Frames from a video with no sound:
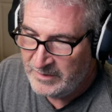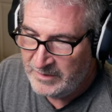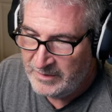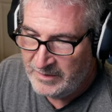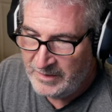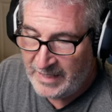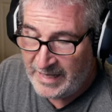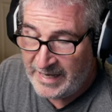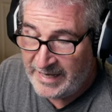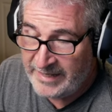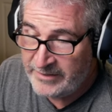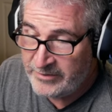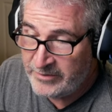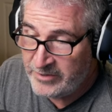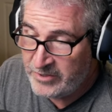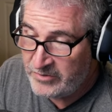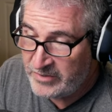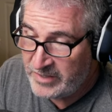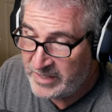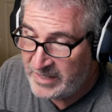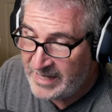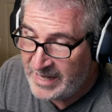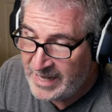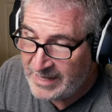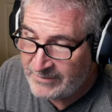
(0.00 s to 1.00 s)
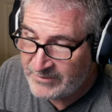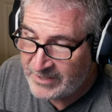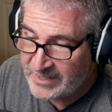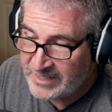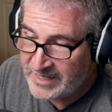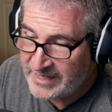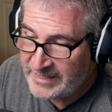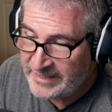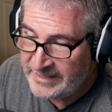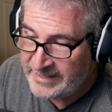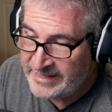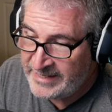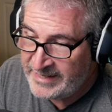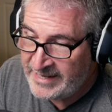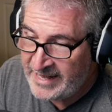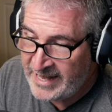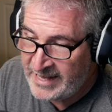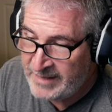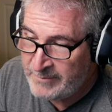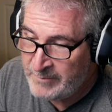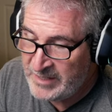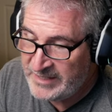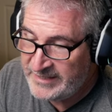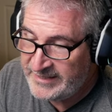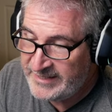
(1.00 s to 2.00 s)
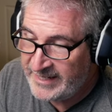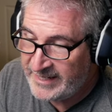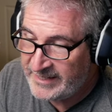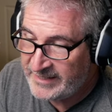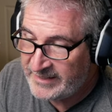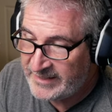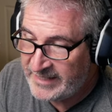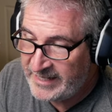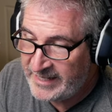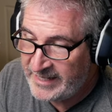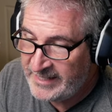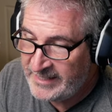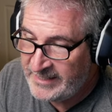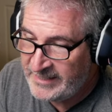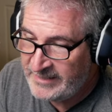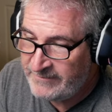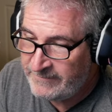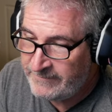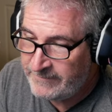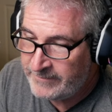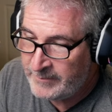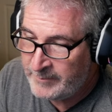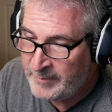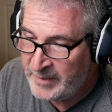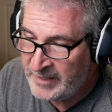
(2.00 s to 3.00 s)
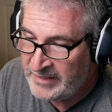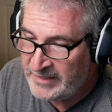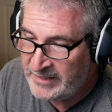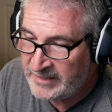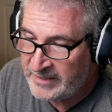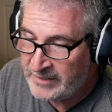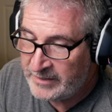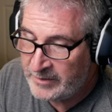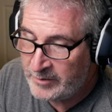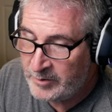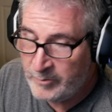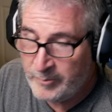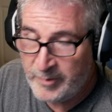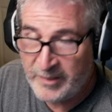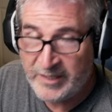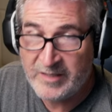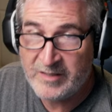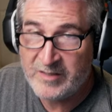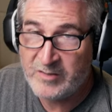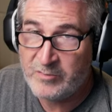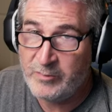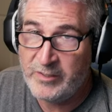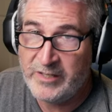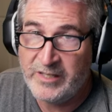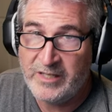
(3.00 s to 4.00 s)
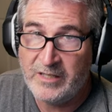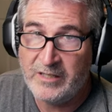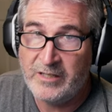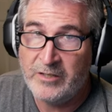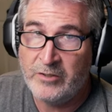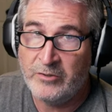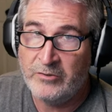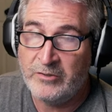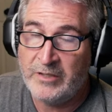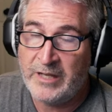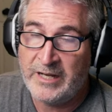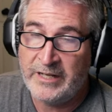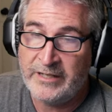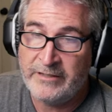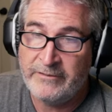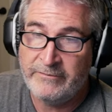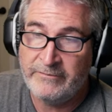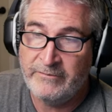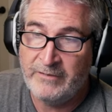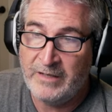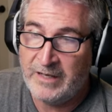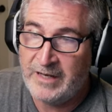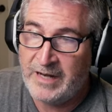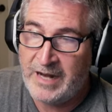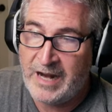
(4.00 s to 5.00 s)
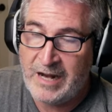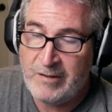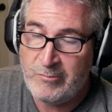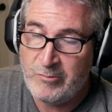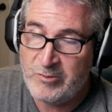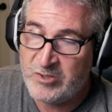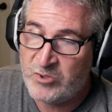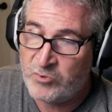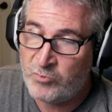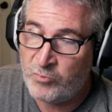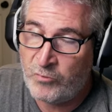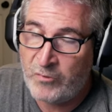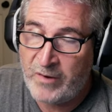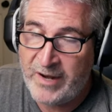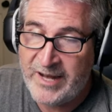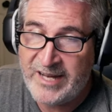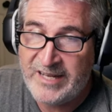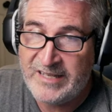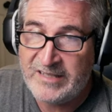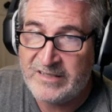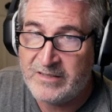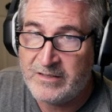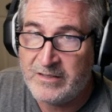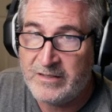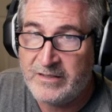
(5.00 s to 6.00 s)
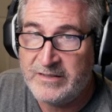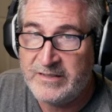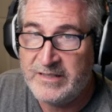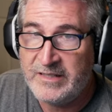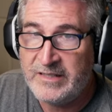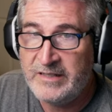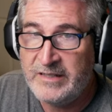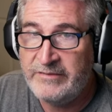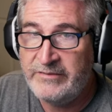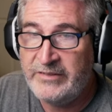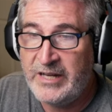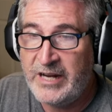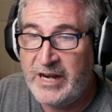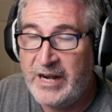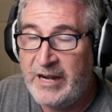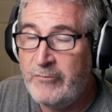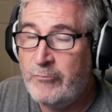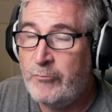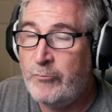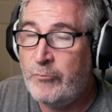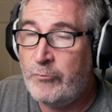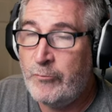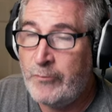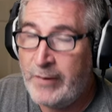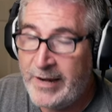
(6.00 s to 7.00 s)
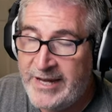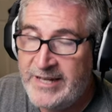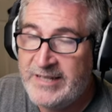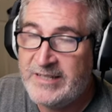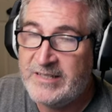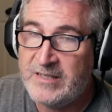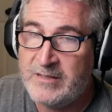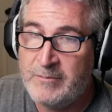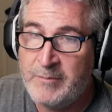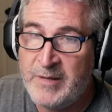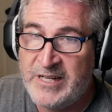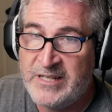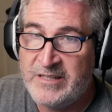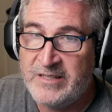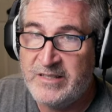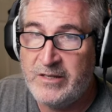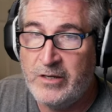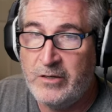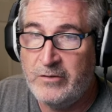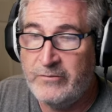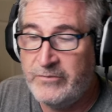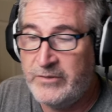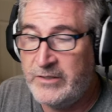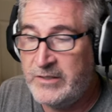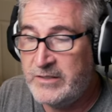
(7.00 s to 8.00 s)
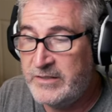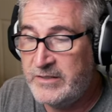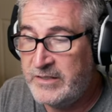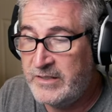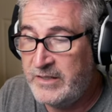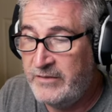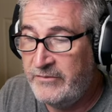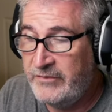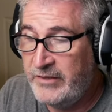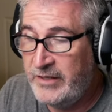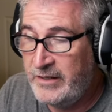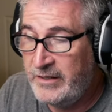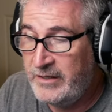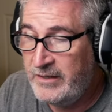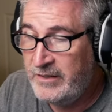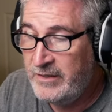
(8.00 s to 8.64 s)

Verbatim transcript: don't know. You'd have to kind of name a decade for me to go, because we could go like, I was raised on TV. I raised myself on TV.